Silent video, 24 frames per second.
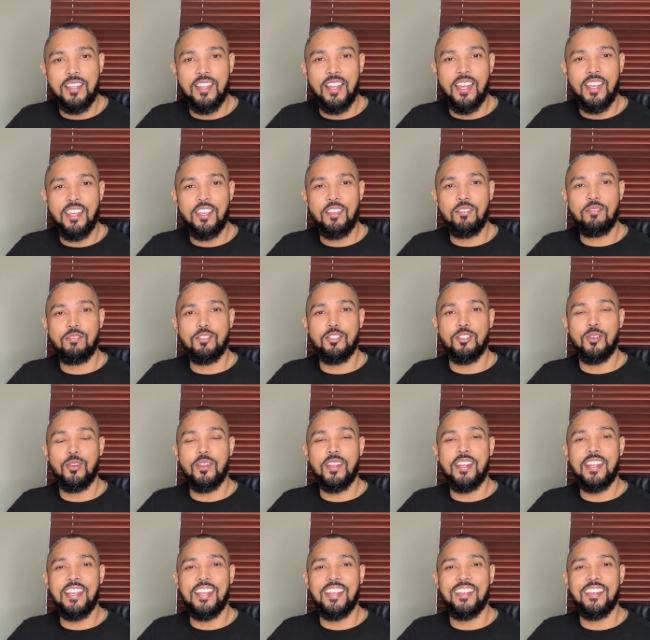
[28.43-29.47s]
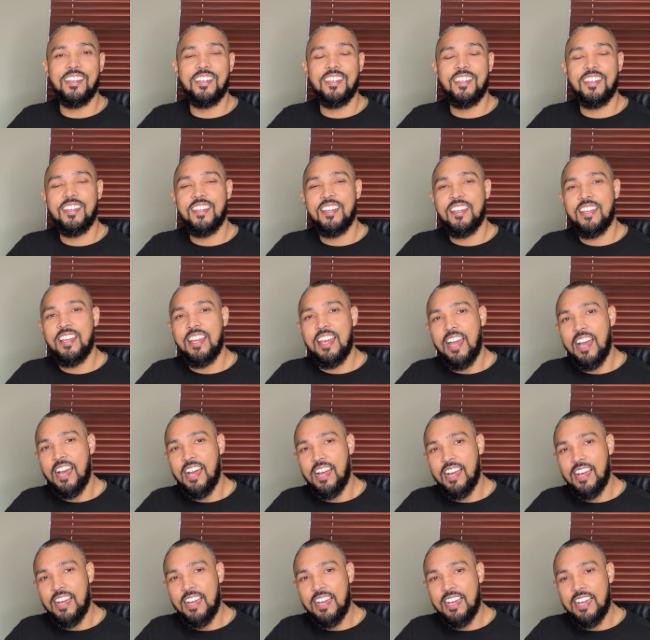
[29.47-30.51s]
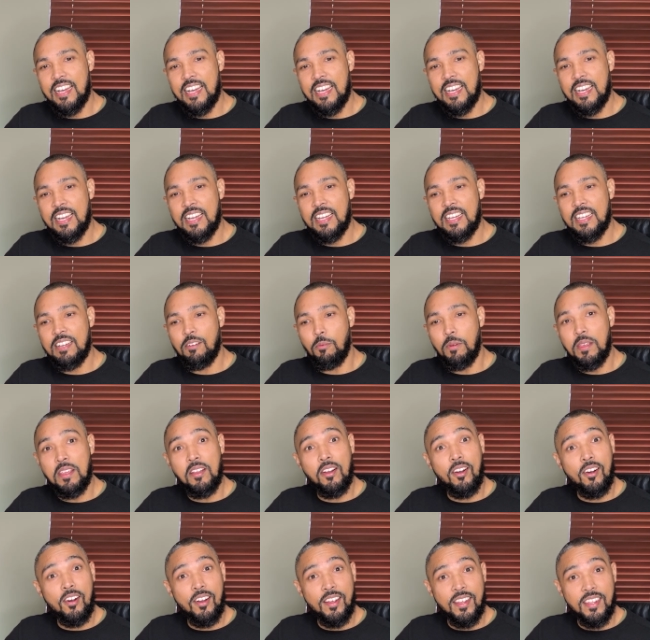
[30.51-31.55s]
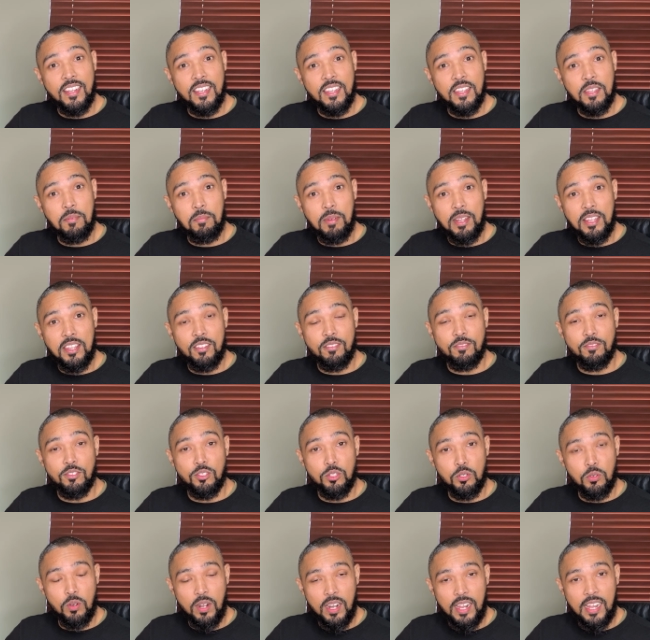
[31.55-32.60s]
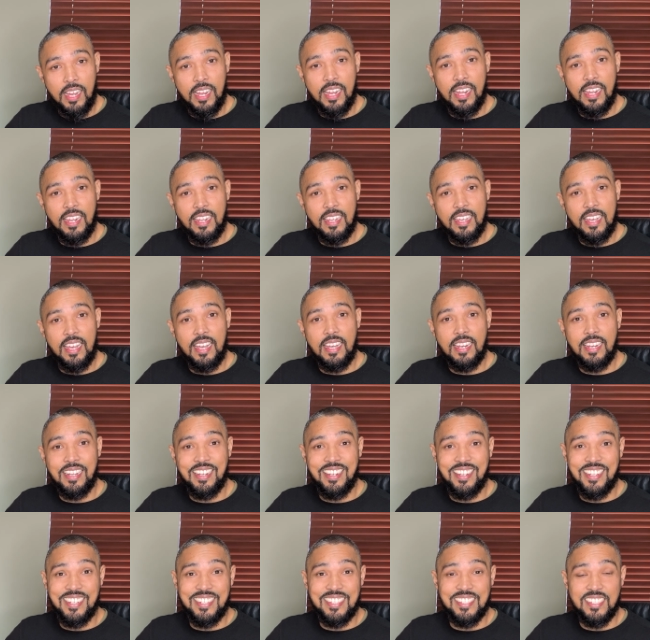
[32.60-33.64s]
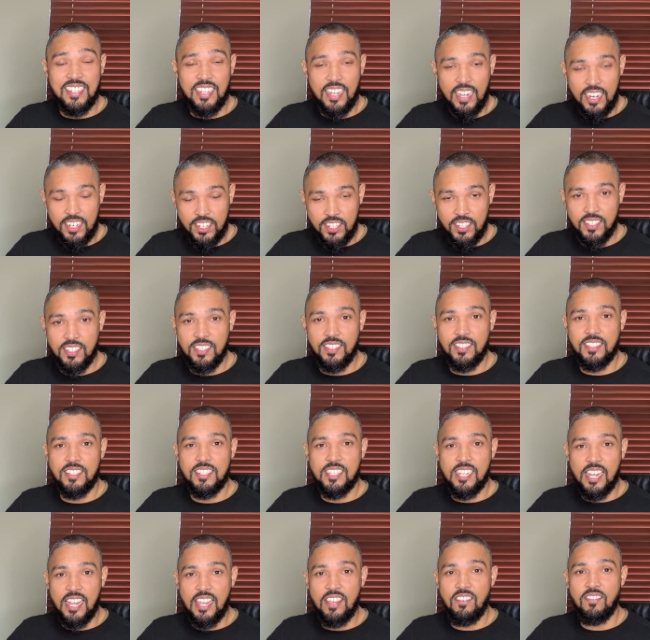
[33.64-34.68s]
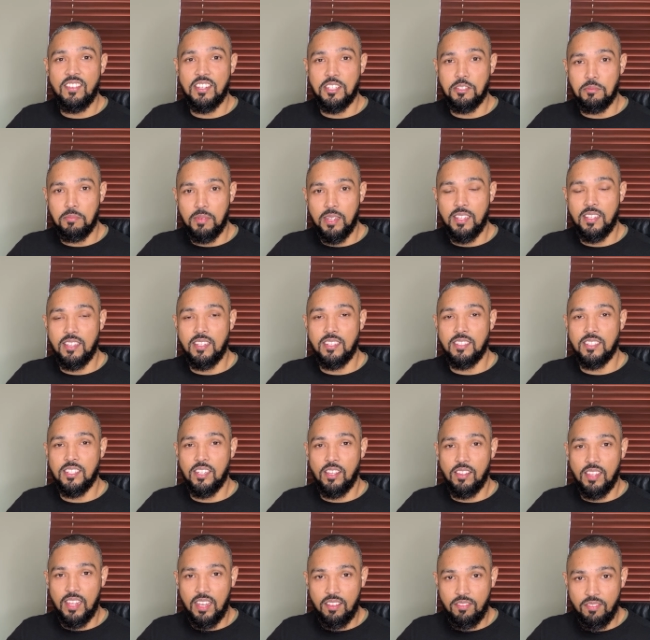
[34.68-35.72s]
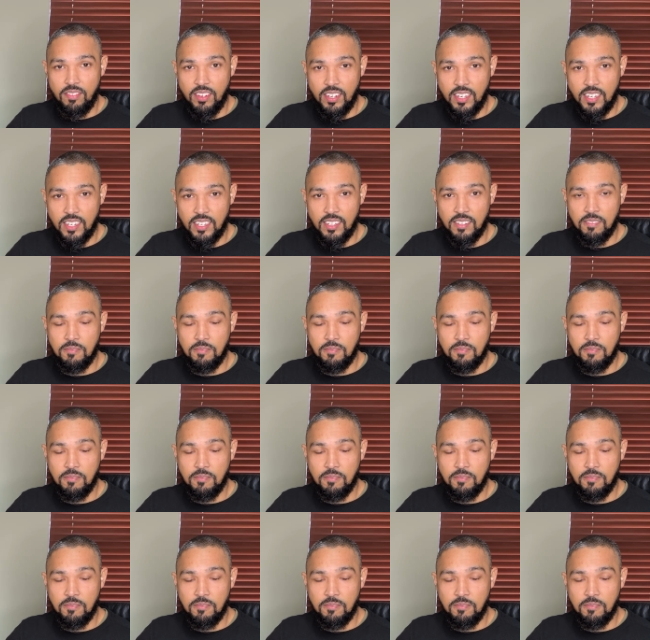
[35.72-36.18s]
Thank you for joining. Uh, we are in the month of July and it is National Savings Month in South Africa.